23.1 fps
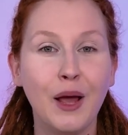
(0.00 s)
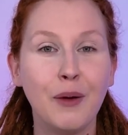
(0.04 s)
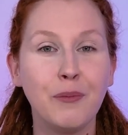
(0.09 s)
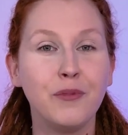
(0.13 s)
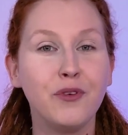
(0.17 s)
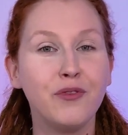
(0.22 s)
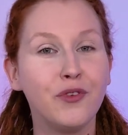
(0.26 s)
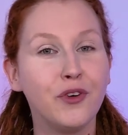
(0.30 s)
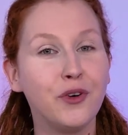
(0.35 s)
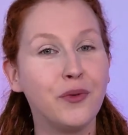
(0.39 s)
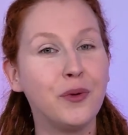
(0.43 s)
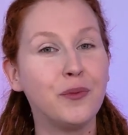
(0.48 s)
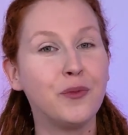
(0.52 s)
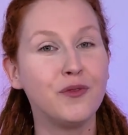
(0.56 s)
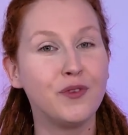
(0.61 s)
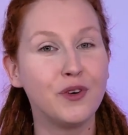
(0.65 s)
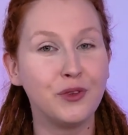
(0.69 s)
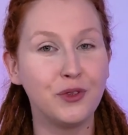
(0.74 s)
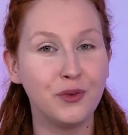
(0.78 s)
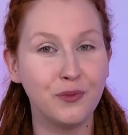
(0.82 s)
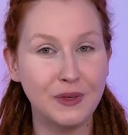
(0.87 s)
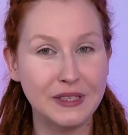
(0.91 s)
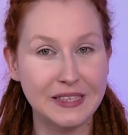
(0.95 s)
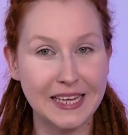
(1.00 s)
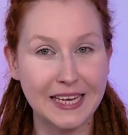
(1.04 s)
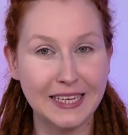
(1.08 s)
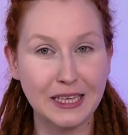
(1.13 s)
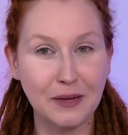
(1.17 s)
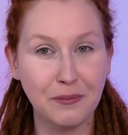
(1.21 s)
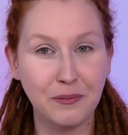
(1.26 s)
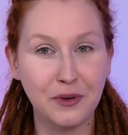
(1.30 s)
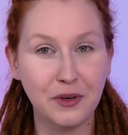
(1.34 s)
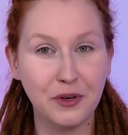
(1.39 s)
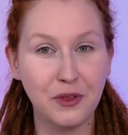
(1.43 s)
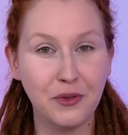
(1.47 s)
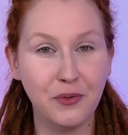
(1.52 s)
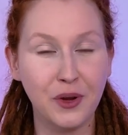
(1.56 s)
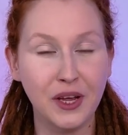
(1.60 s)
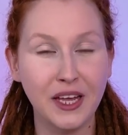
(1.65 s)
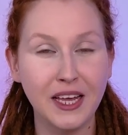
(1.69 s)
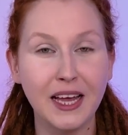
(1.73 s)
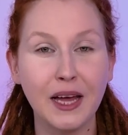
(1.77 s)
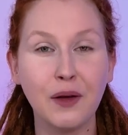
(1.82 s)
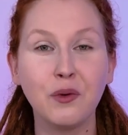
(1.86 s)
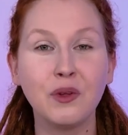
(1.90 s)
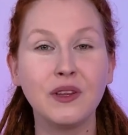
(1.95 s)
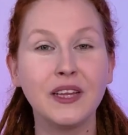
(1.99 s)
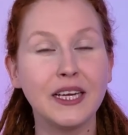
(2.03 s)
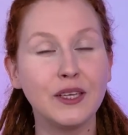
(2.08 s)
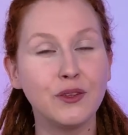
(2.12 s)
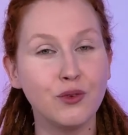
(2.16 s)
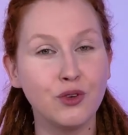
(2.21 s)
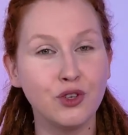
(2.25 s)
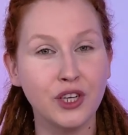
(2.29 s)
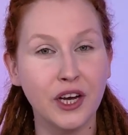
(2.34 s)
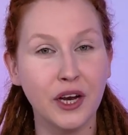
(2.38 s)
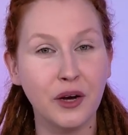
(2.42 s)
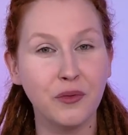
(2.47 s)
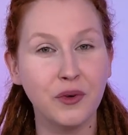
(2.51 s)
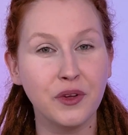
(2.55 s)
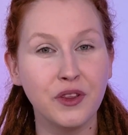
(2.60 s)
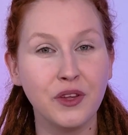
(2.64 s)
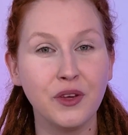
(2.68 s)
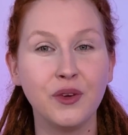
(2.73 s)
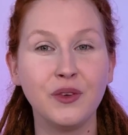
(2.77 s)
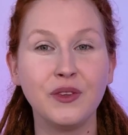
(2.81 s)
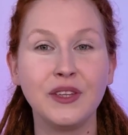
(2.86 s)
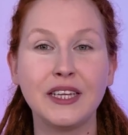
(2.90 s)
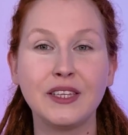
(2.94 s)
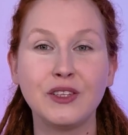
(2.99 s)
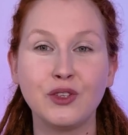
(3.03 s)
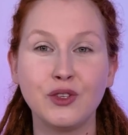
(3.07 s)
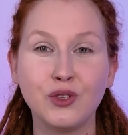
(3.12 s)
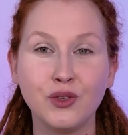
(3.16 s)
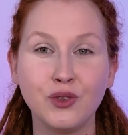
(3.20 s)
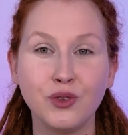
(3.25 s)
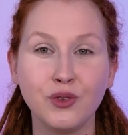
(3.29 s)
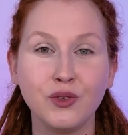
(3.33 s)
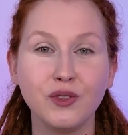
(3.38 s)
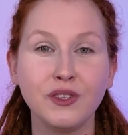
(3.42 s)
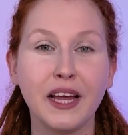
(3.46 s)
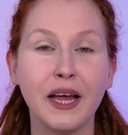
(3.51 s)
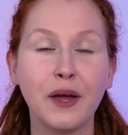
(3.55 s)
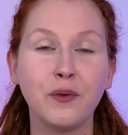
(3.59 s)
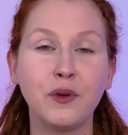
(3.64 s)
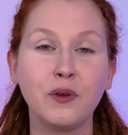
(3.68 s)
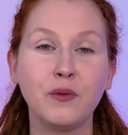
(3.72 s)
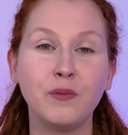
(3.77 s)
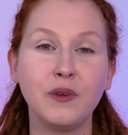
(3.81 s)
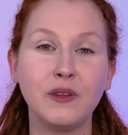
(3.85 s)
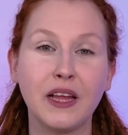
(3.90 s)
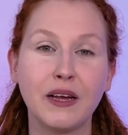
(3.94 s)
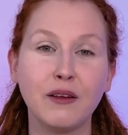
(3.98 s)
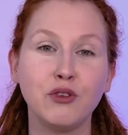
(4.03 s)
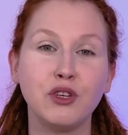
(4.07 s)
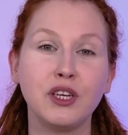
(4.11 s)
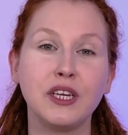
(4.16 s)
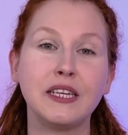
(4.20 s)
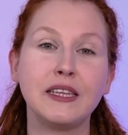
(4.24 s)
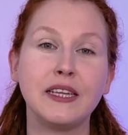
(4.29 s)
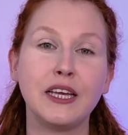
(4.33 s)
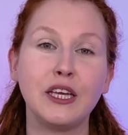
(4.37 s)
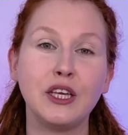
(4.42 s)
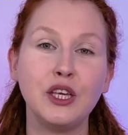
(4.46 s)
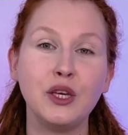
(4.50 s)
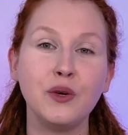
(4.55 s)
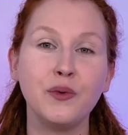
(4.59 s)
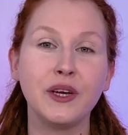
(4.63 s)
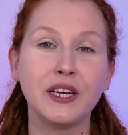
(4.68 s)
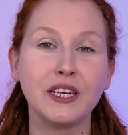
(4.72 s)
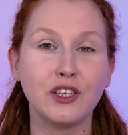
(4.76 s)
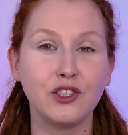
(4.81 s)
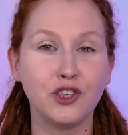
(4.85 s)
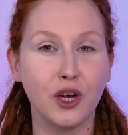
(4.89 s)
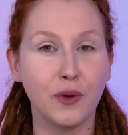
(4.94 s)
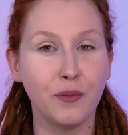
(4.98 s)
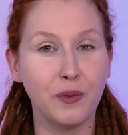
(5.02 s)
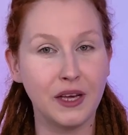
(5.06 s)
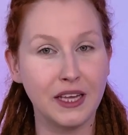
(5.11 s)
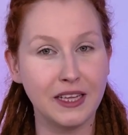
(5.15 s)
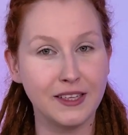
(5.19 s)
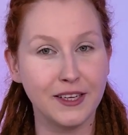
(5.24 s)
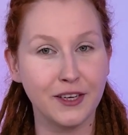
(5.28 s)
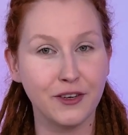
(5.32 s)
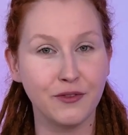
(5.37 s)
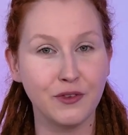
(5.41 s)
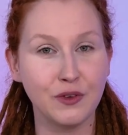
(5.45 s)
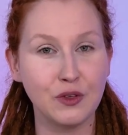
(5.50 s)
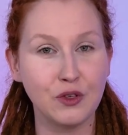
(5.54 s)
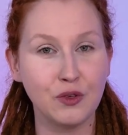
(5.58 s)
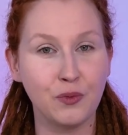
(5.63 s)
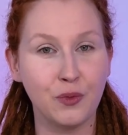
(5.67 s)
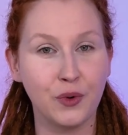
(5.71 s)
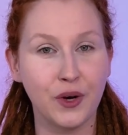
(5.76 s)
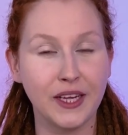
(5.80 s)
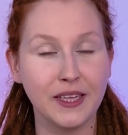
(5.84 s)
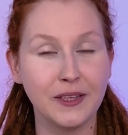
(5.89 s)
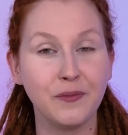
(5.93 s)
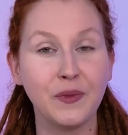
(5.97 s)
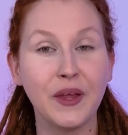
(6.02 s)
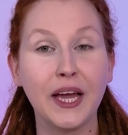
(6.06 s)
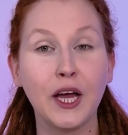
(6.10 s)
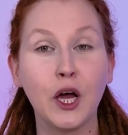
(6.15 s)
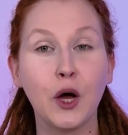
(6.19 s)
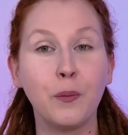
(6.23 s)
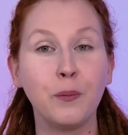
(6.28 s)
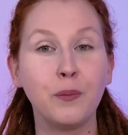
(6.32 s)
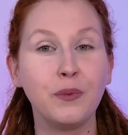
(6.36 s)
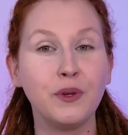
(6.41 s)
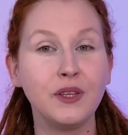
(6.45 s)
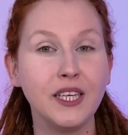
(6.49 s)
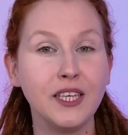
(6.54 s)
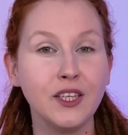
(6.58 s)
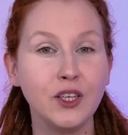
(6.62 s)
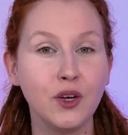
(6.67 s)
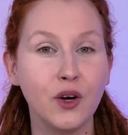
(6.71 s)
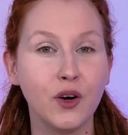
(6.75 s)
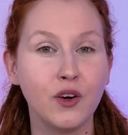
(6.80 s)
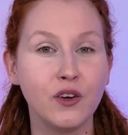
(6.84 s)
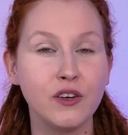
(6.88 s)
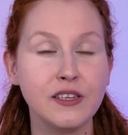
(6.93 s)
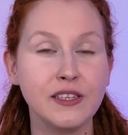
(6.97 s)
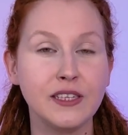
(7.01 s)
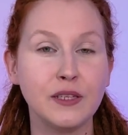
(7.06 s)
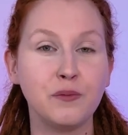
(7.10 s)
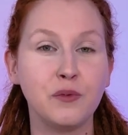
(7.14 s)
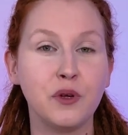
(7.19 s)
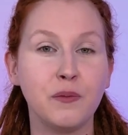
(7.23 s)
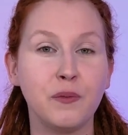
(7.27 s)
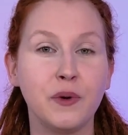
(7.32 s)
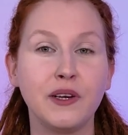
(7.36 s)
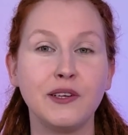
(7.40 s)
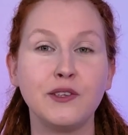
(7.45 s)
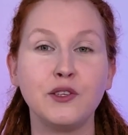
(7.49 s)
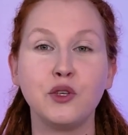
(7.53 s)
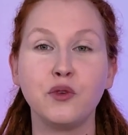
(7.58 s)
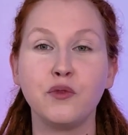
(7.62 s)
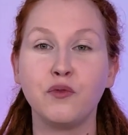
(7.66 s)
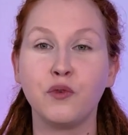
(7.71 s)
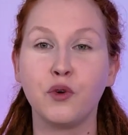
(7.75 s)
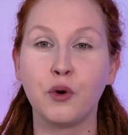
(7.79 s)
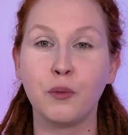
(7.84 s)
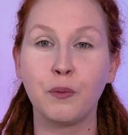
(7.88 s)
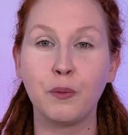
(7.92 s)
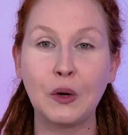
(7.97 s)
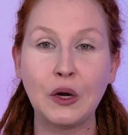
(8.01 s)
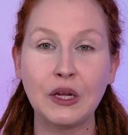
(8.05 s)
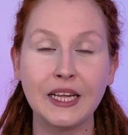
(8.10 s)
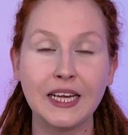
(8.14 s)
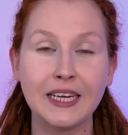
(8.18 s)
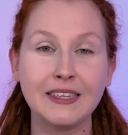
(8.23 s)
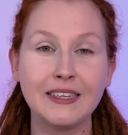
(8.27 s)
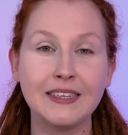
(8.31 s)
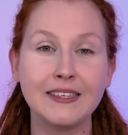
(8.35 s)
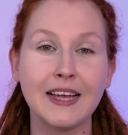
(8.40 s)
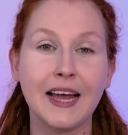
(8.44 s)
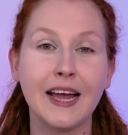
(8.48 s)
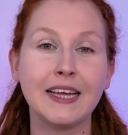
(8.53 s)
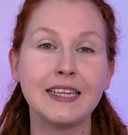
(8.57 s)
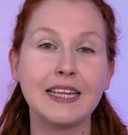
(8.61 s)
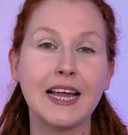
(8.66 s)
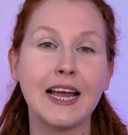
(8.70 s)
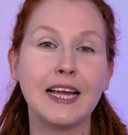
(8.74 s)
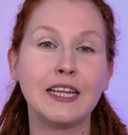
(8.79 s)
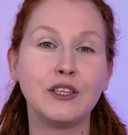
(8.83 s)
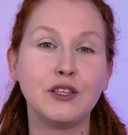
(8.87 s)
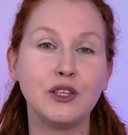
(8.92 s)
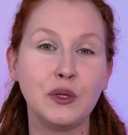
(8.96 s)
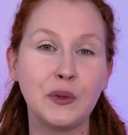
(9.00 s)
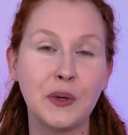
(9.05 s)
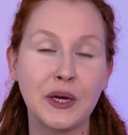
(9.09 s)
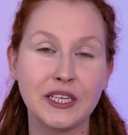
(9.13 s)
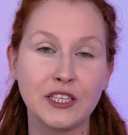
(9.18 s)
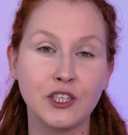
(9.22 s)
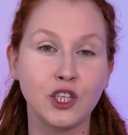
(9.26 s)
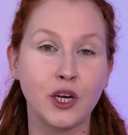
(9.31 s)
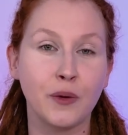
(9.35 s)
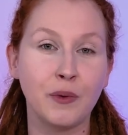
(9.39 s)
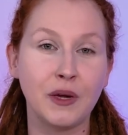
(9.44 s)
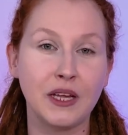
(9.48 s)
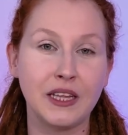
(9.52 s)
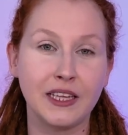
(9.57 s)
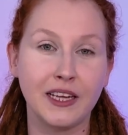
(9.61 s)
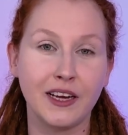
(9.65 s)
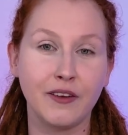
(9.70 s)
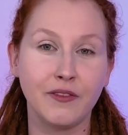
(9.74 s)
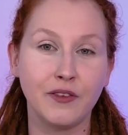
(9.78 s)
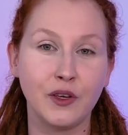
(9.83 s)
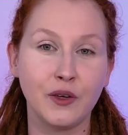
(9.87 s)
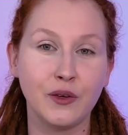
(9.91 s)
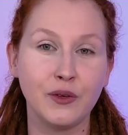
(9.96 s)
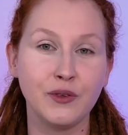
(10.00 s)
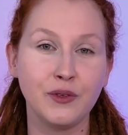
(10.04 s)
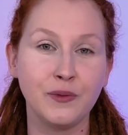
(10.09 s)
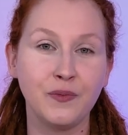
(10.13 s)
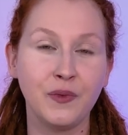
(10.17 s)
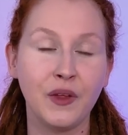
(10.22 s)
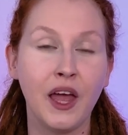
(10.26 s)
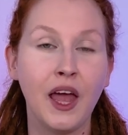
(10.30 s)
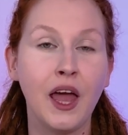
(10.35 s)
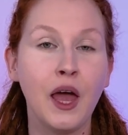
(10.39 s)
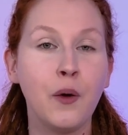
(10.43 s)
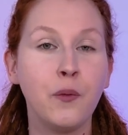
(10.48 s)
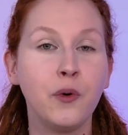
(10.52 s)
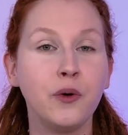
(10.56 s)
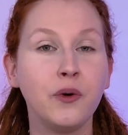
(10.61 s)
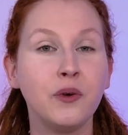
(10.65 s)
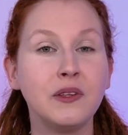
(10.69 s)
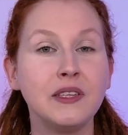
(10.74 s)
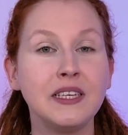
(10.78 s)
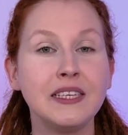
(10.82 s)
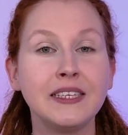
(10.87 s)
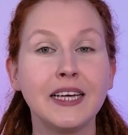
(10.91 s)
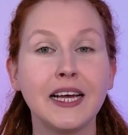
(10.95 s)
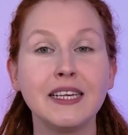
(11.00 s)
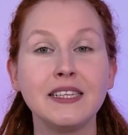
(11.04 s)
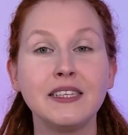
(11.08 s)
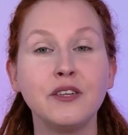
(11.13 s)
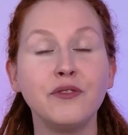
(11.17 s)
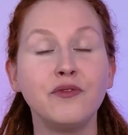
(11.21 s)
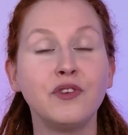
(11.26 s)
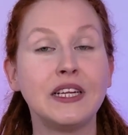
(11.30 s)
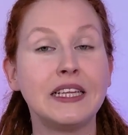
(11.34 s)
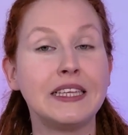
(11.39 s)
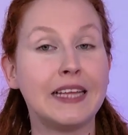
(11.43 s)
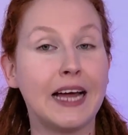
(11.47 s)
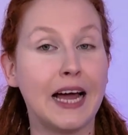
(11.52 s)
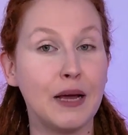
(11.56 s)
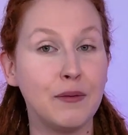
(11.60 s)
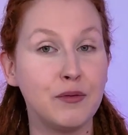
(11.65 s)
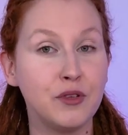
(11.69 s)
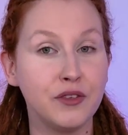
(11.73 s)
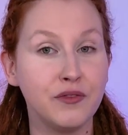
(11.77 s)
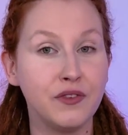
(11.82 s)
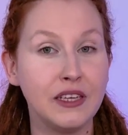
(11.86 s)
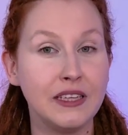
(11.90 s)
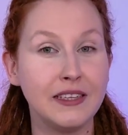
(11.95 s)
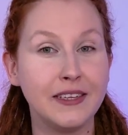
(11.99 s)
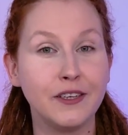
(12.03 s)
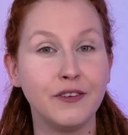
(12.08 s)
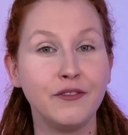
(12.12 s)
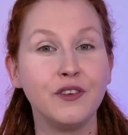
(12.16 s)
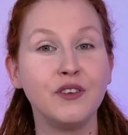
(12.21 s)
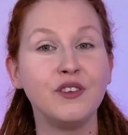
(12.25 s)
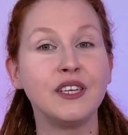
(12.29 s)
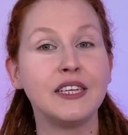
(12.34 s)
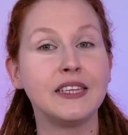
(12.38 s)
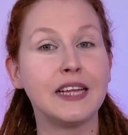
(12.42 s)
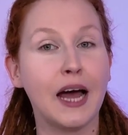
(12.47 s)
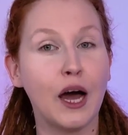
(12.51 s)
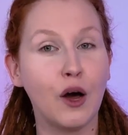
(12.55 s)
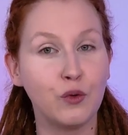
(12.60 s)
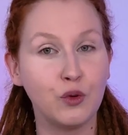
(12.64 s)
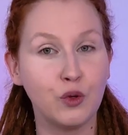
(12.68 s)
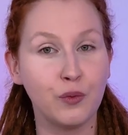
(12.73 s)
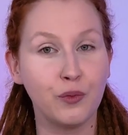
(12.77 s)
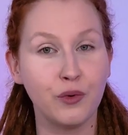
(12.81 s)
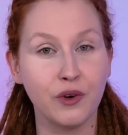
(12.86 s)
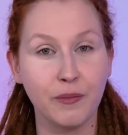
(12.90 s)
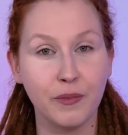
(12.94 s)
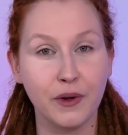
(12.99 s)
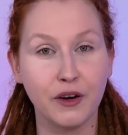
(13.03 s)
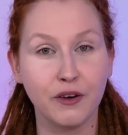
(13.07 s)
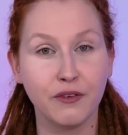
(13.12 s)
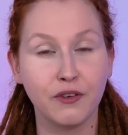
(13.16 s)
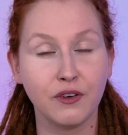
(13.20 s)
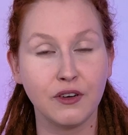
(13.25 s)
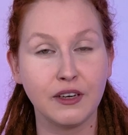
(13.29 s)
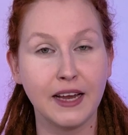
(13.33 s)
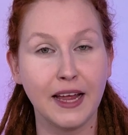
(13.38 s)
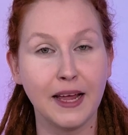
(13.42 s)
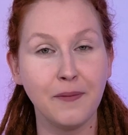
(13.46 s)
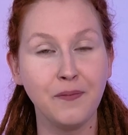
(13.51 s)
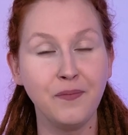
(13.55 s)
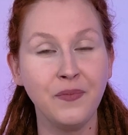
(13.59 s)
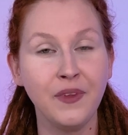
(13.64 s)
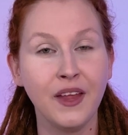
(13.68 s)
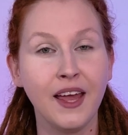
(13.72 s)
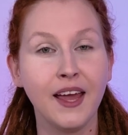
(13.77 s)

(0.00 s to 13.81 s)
Before we move on to mistake number 3, I would like to share with you that soon I will be launching the UX Job Interview Sprint, a complete course that prepares you for product design and UX job interviews. We will discuss different types of interviews and how to prepare for them.